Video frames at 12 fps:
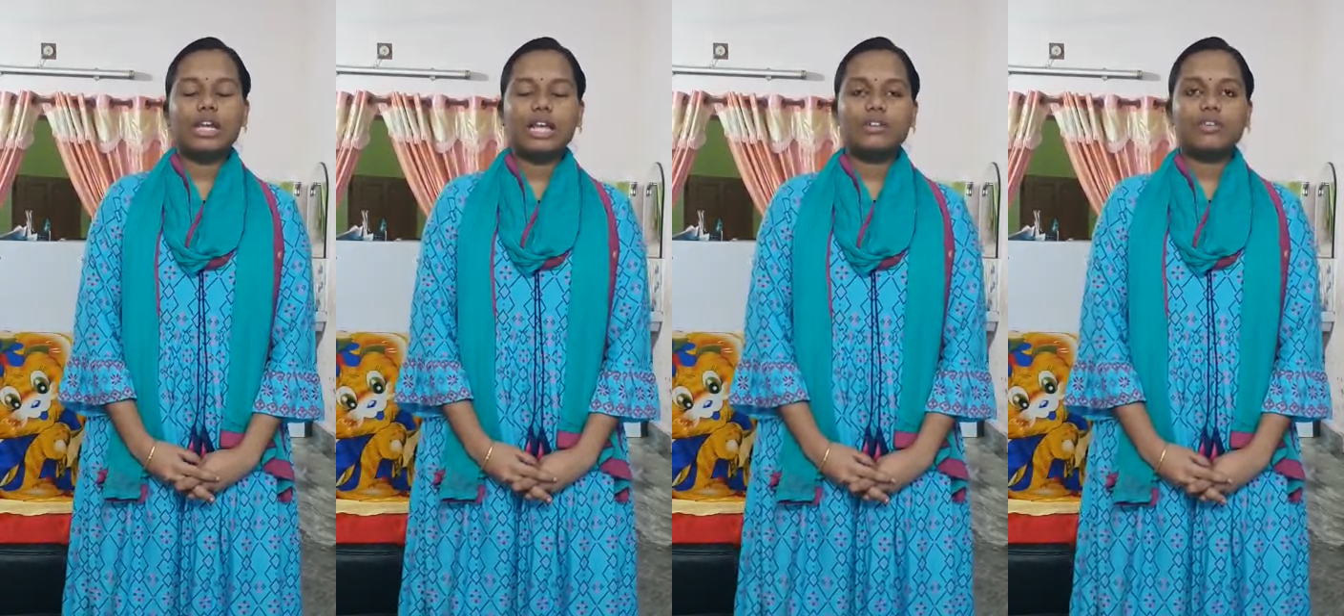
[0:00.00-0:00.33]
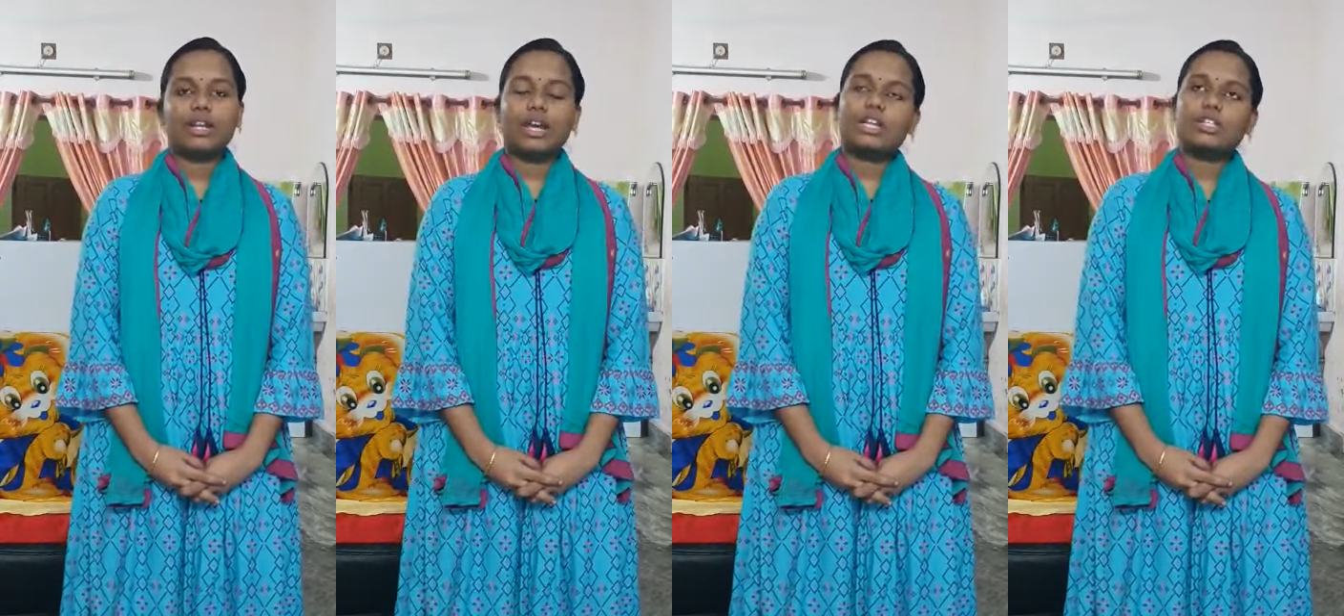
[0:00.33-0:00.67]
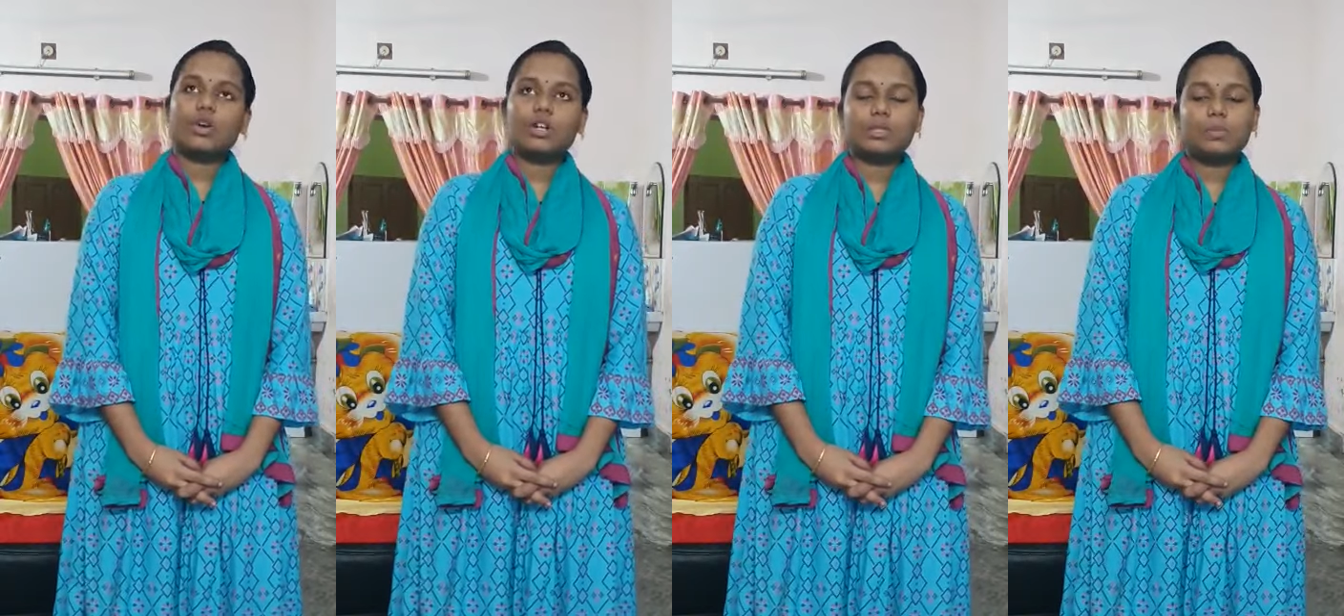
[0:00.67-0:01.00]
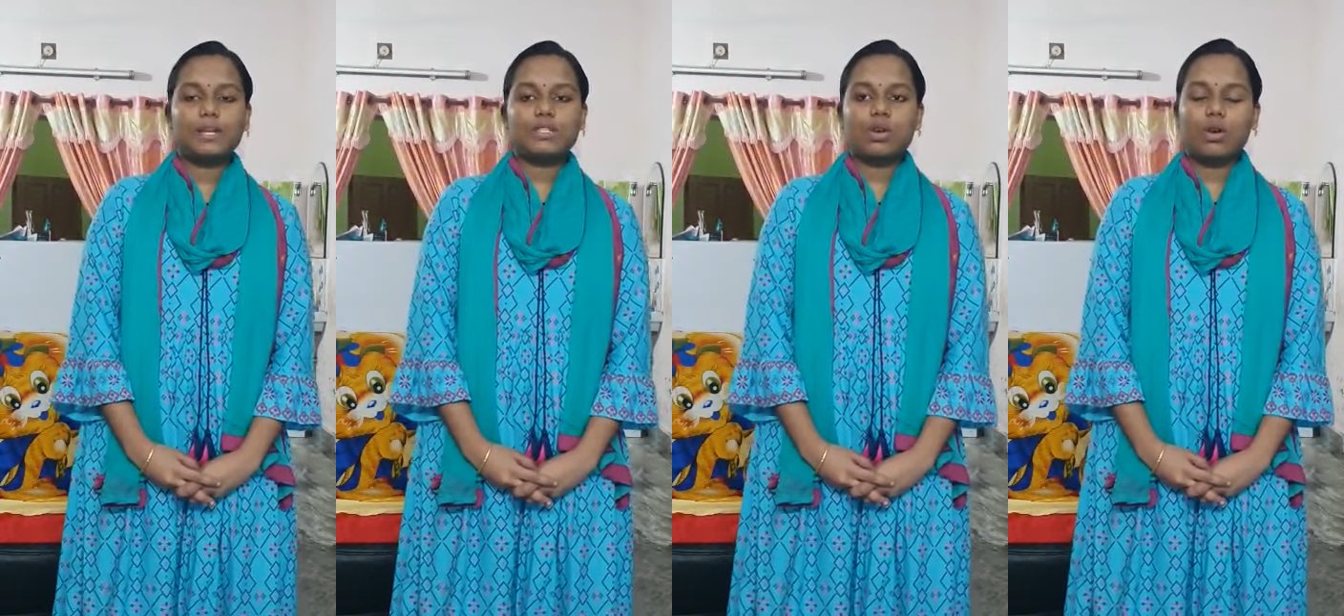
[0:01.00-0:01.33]
deliver a short
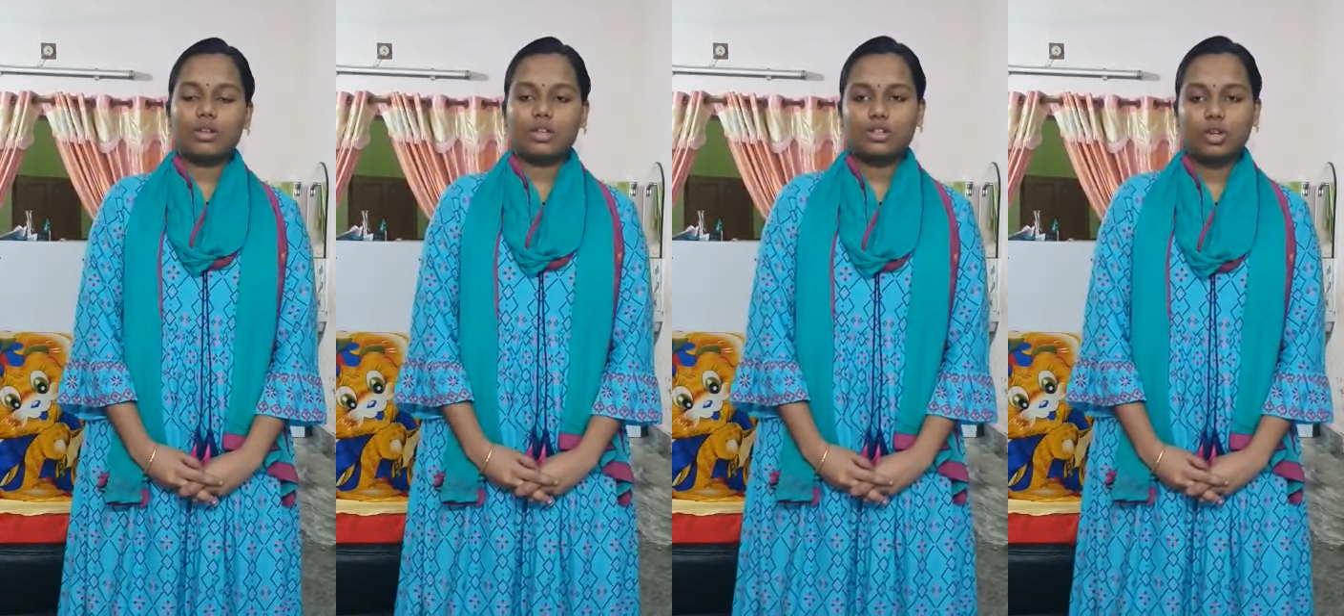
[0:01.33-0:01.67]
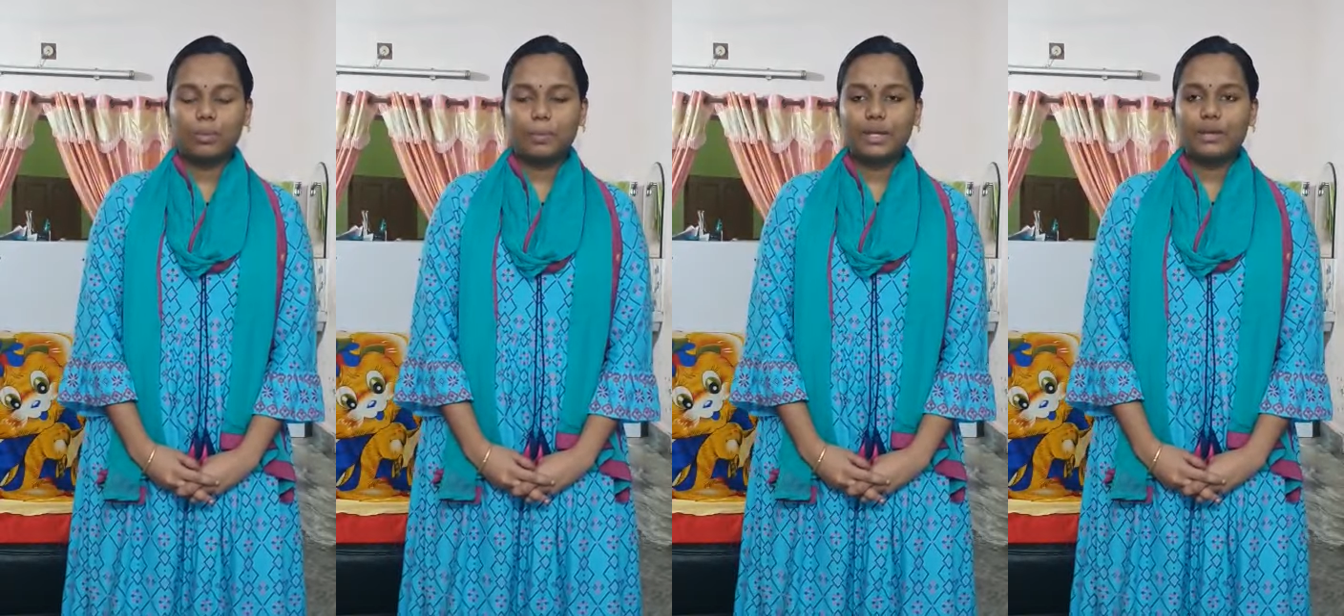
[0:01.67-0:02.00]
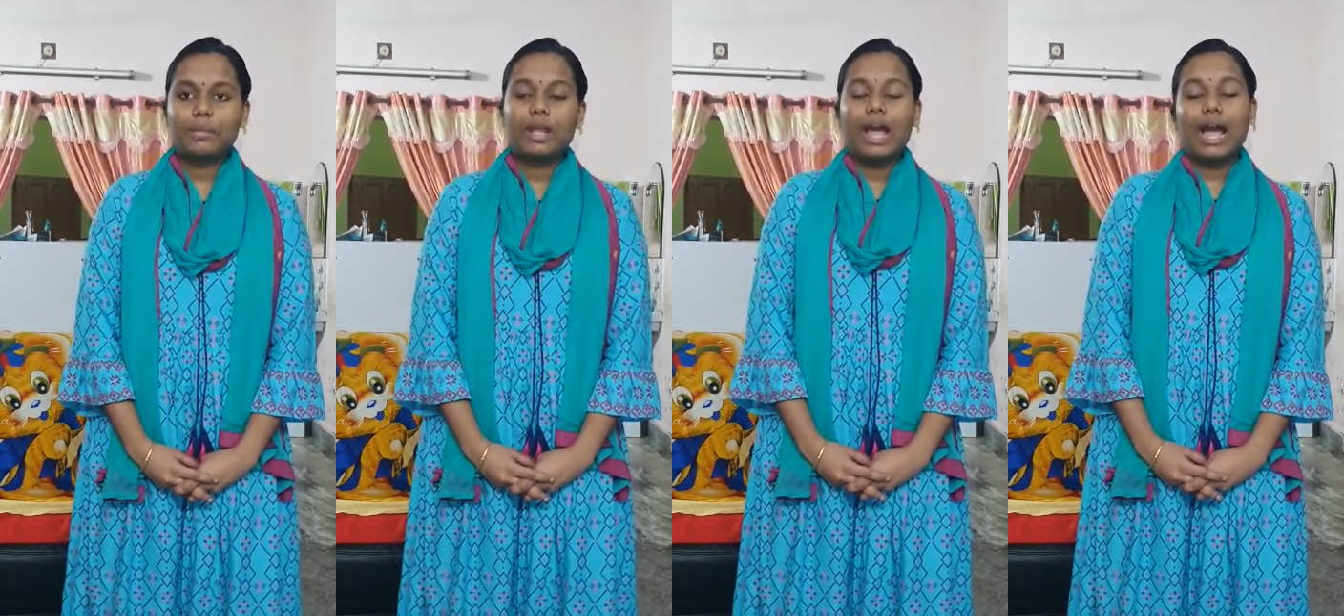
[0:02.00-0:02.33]
speech on the topic